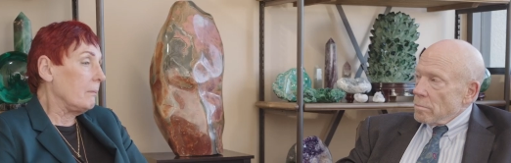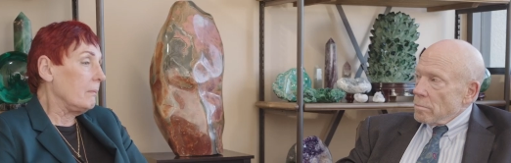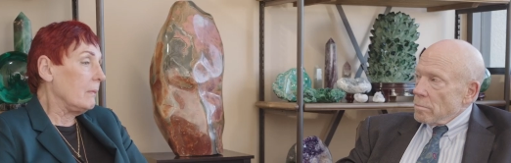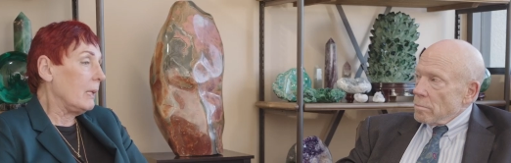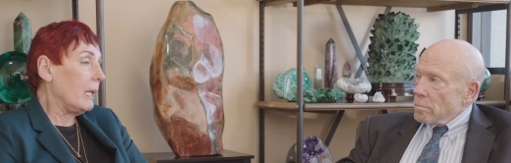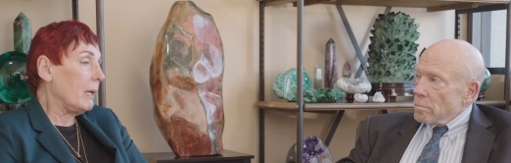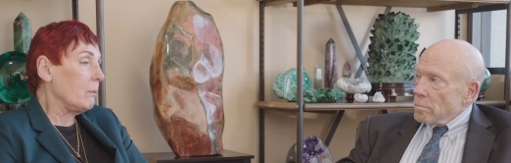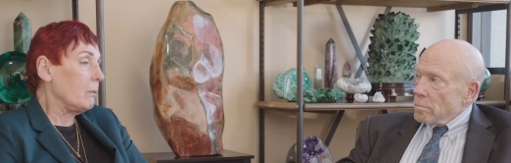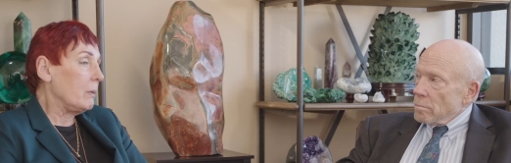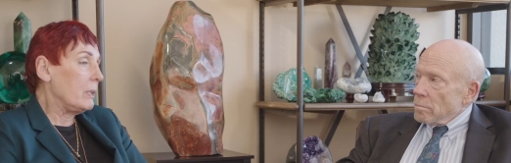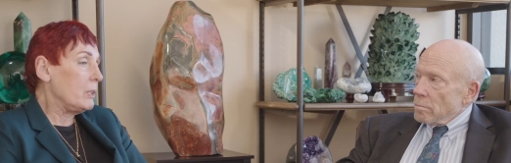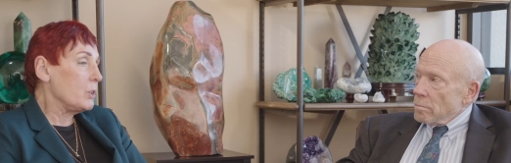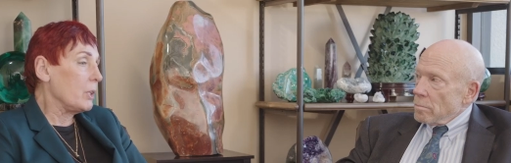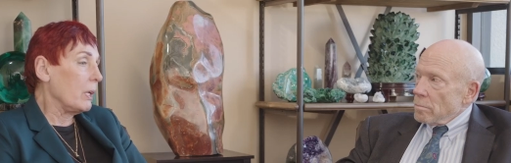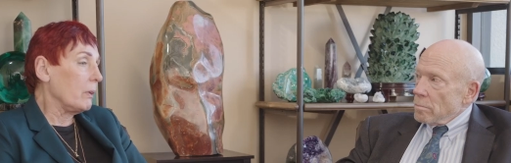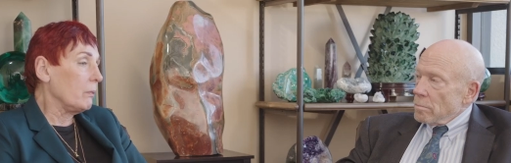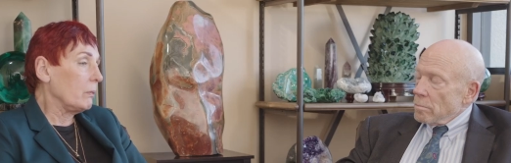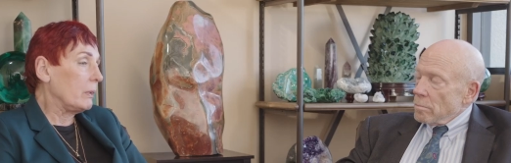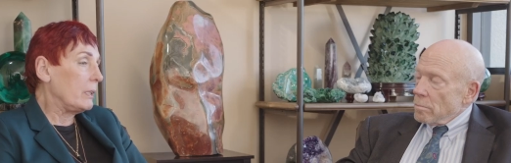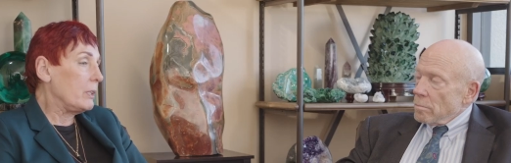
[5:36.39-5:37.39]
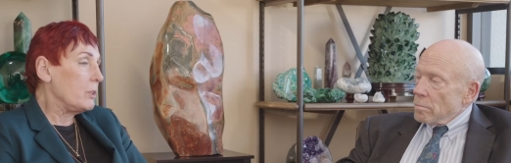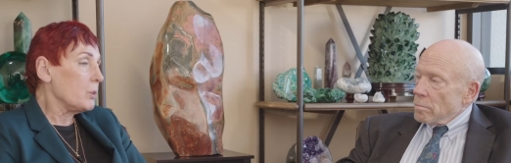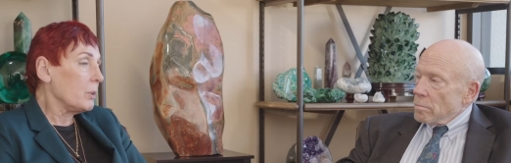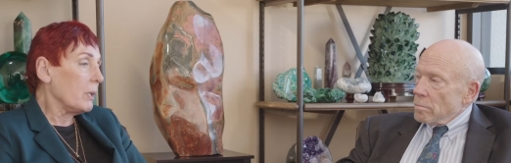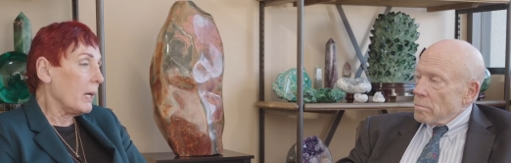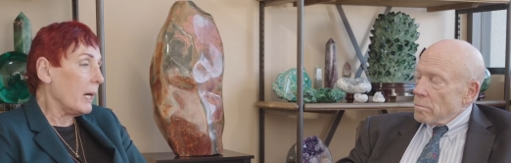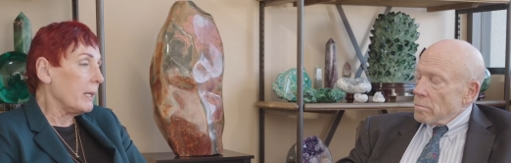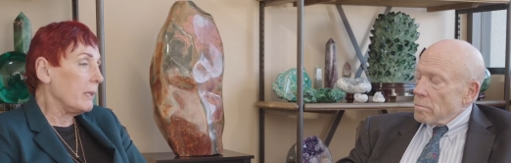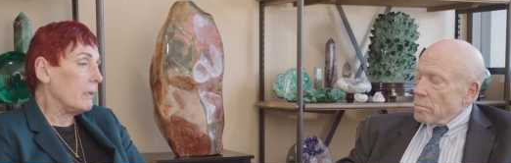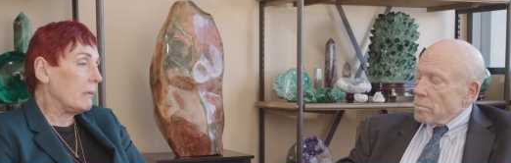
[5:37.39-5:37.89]
Speaker 1: that we generally
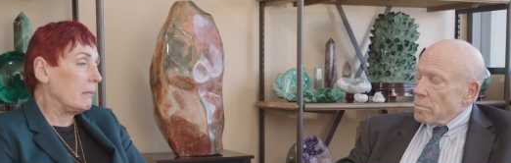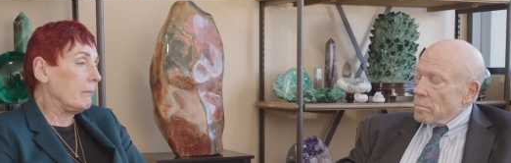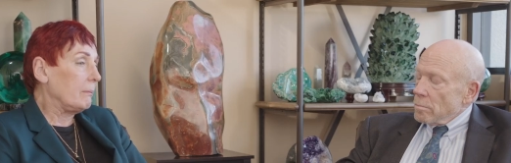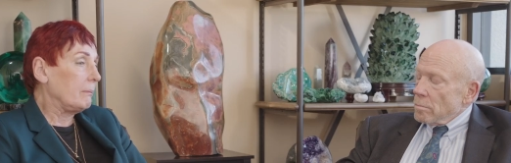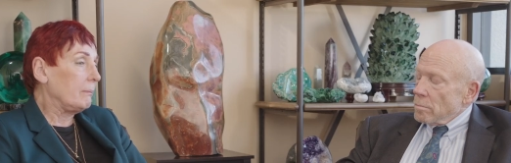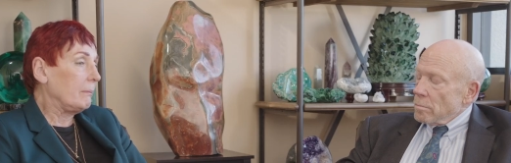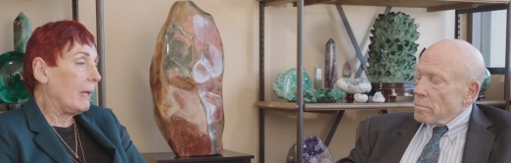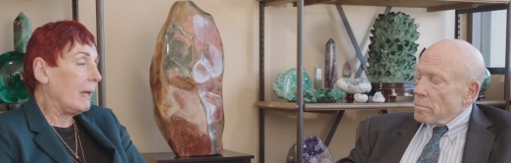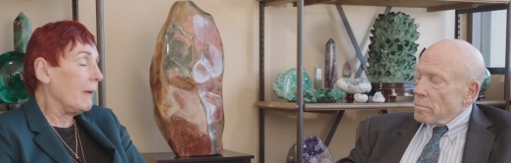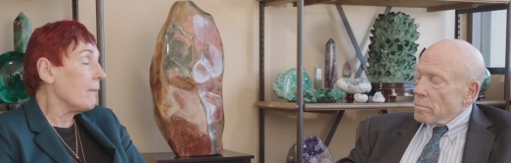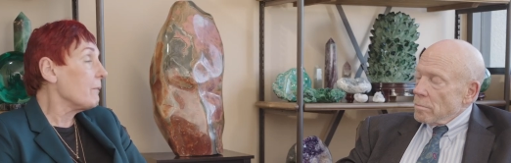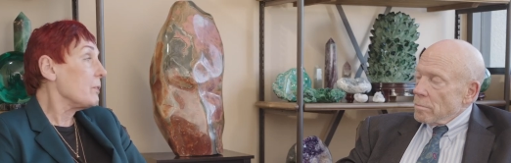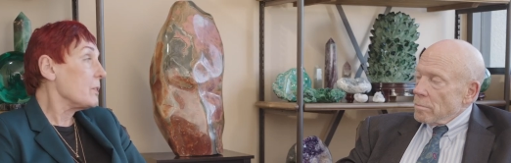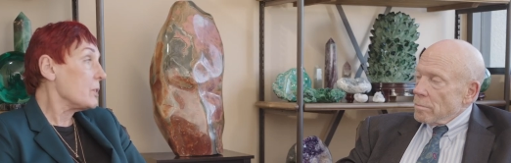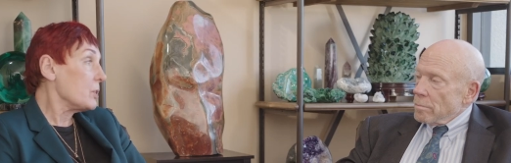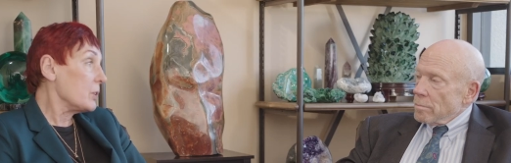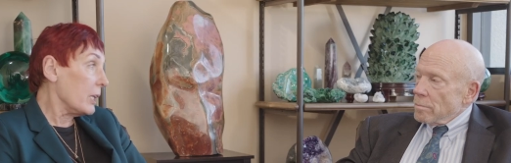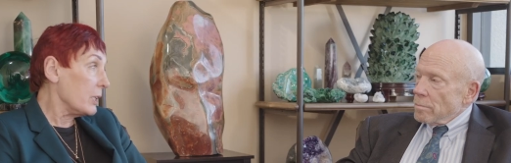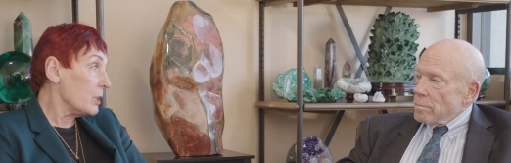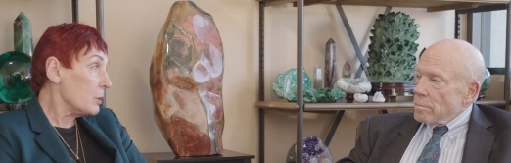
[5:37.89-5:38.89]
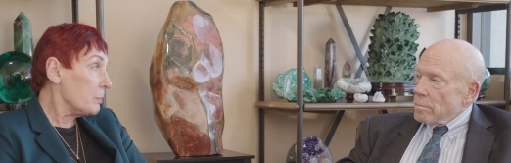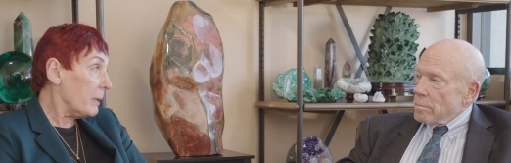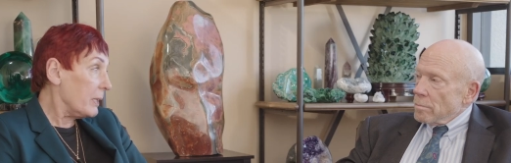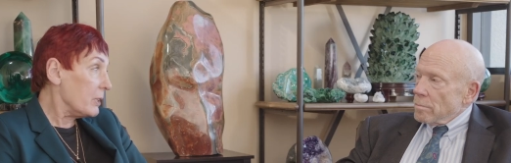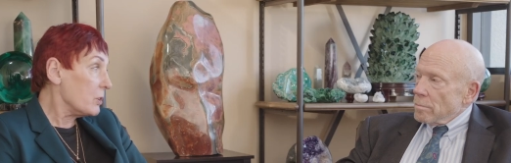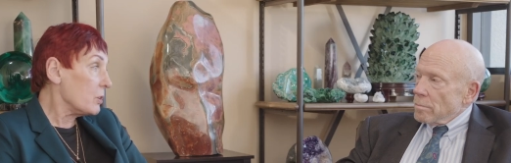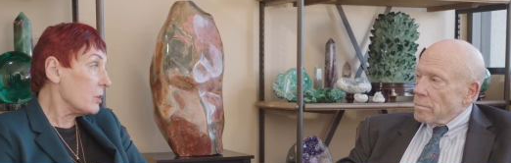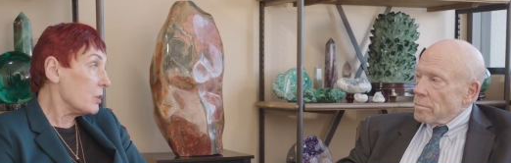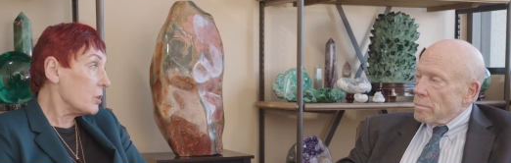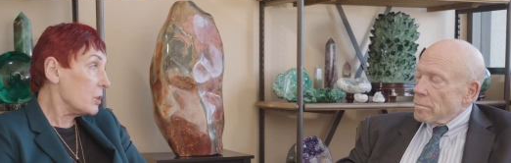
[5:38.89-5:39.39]
try and emphasize
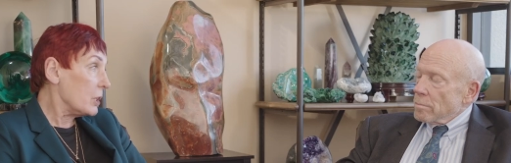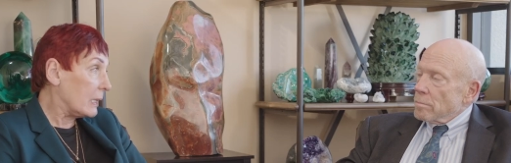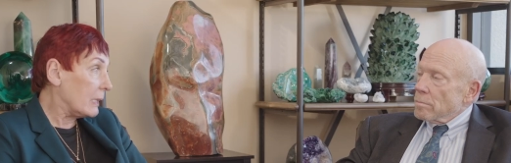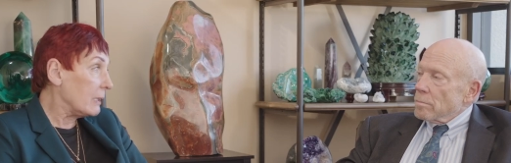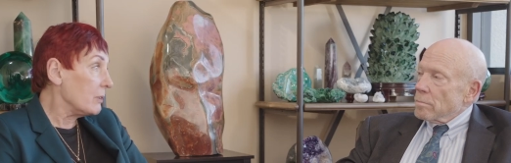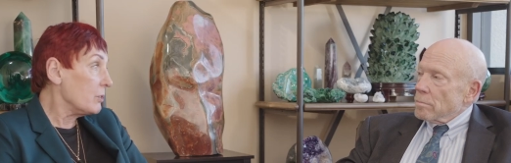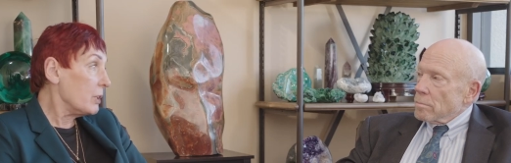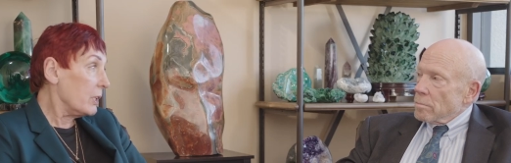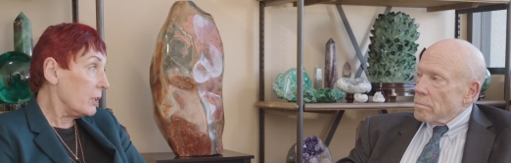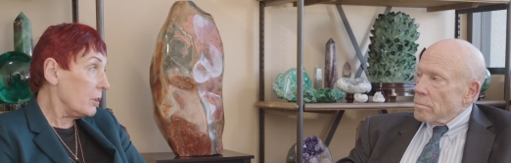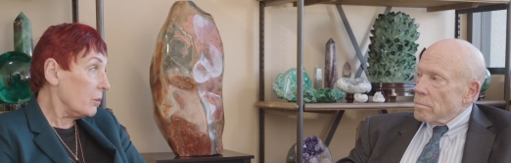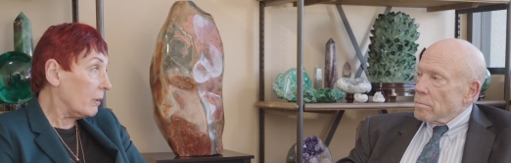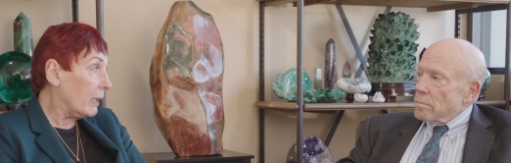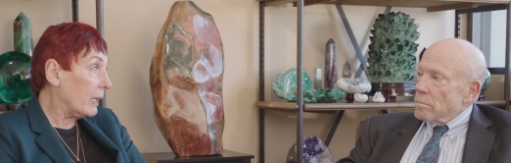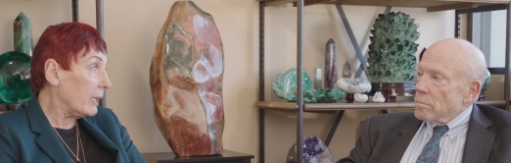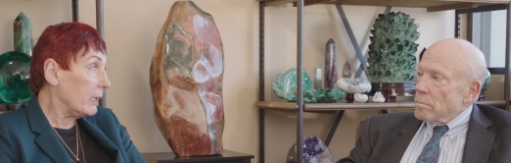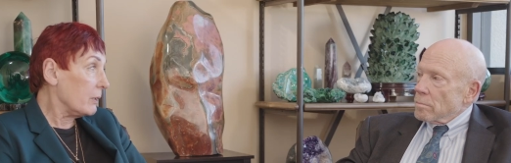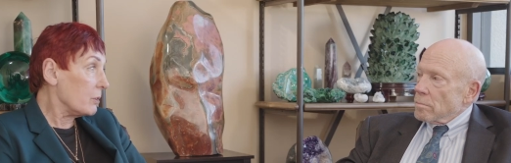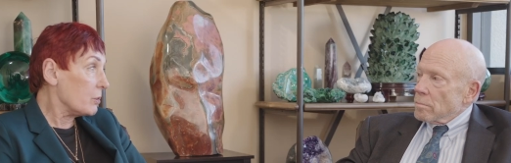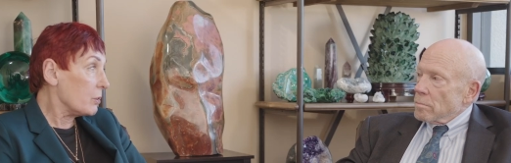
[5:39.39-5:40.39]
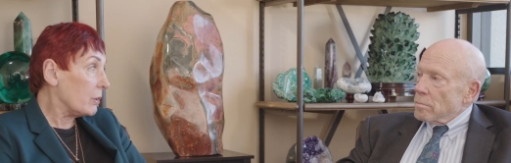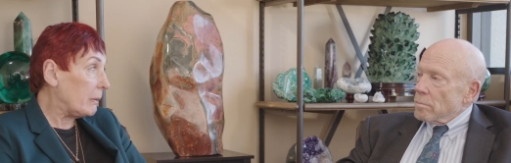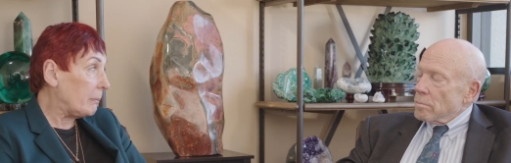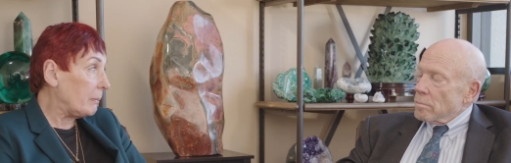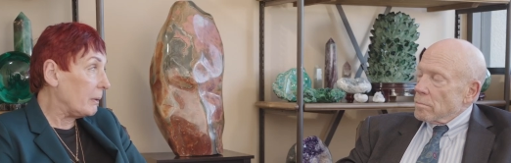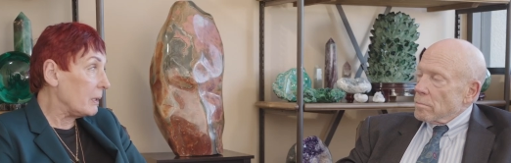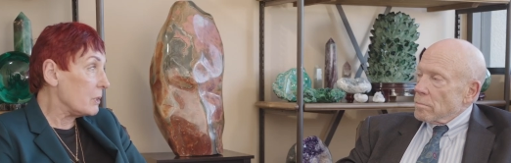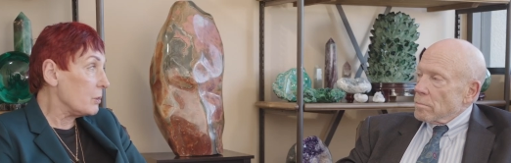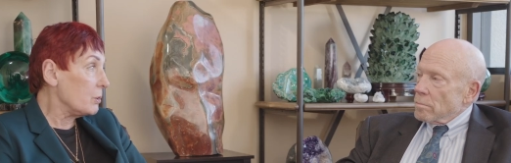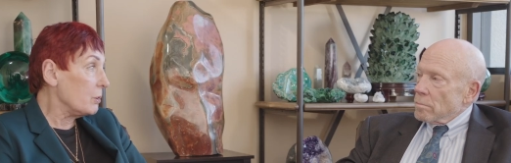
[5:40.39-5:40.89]
patients to continue getting
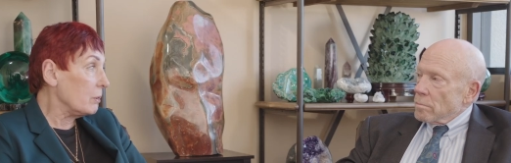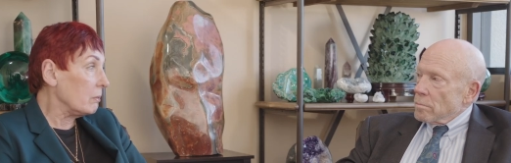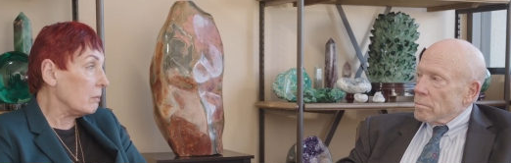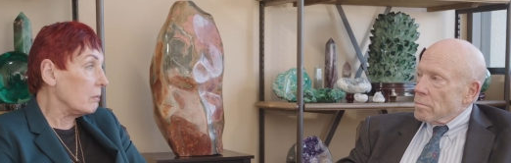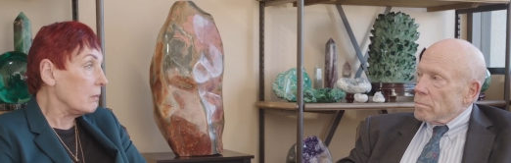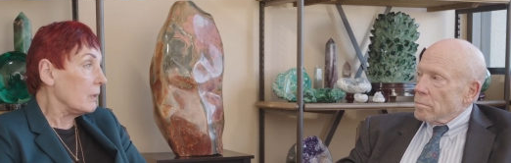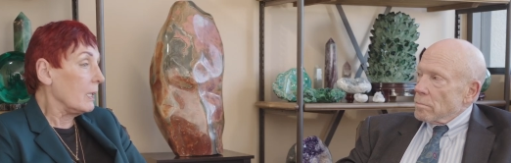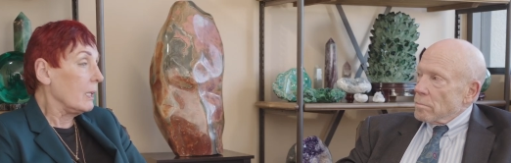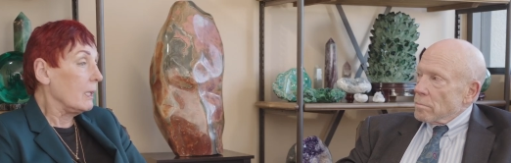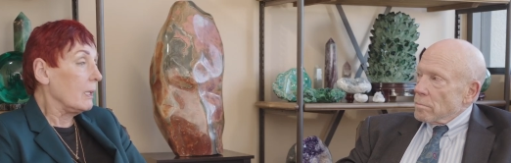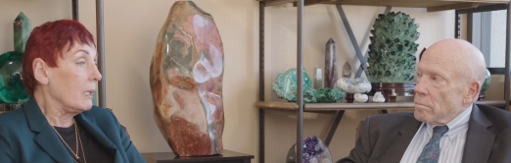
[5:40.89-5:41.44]
treatment to